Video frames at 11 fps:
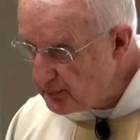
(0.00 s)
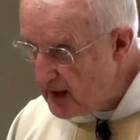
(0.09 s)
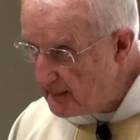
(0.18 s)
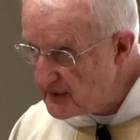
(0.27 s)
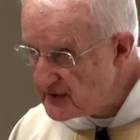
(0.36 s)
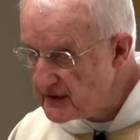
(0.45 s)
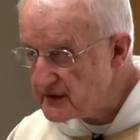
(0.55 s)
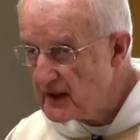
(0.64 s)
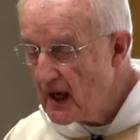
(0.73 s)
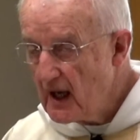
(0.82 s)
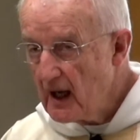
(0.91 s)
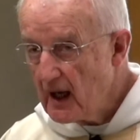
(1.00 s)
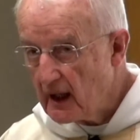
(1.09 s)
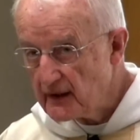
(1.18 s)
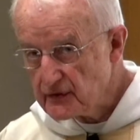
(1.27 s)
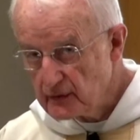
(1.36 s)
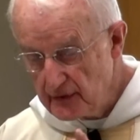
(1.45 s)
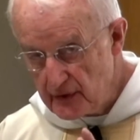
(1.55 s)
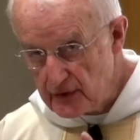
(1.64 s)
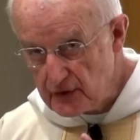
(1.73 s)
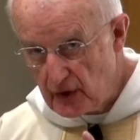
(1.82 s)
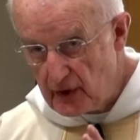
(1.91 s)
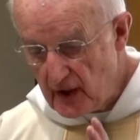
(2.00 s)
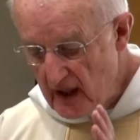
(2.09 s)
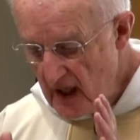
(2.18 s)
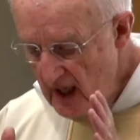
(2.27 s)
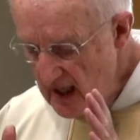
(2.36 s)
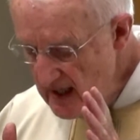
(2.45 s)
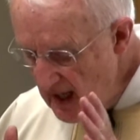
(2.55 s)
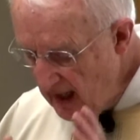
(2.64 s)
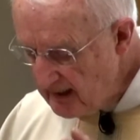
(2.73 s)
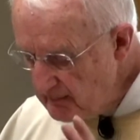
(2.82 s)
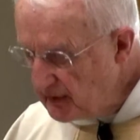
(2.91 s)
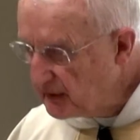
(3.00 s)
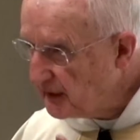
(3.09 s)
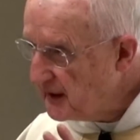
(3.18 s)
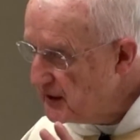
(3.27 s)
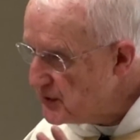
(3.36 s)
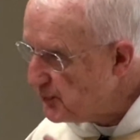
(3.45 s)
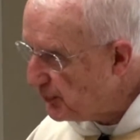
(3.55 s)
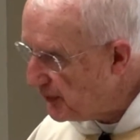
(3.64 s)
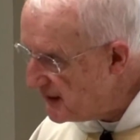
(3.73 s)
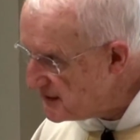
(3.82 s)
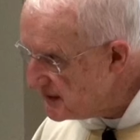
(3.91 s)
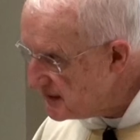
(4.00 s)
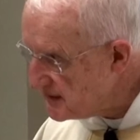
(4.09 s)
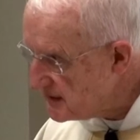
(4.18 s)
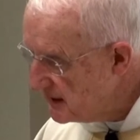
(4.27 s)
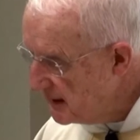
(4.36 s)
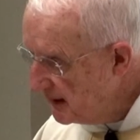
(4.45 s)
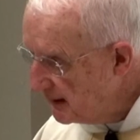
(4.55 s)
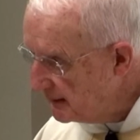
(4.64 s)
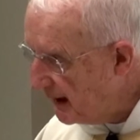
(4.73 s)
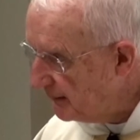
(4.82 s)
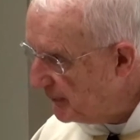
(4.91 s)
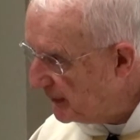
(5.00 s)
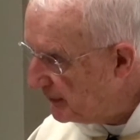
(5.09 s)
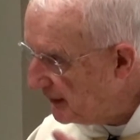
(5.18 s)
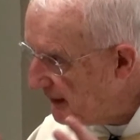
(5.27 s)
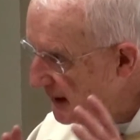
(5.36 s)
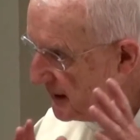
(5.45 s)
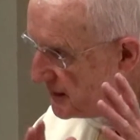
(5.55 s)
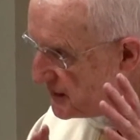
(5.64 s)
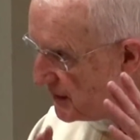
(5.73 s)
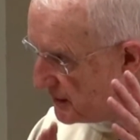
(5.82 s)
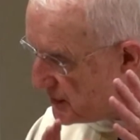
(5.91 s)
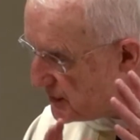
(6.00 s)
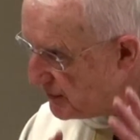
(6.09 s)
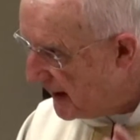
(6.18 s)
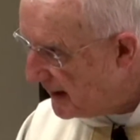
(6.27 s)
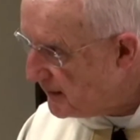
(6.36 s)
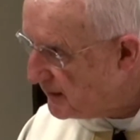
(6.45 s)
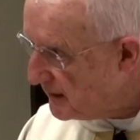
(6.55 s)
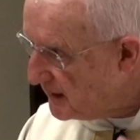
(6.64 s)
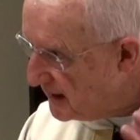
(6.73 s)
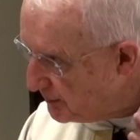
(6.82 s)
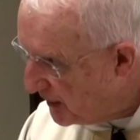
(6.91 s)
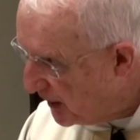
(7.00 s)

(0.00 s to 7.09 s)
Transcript: promises us on this journey not merely his presence, not merely his strength to keep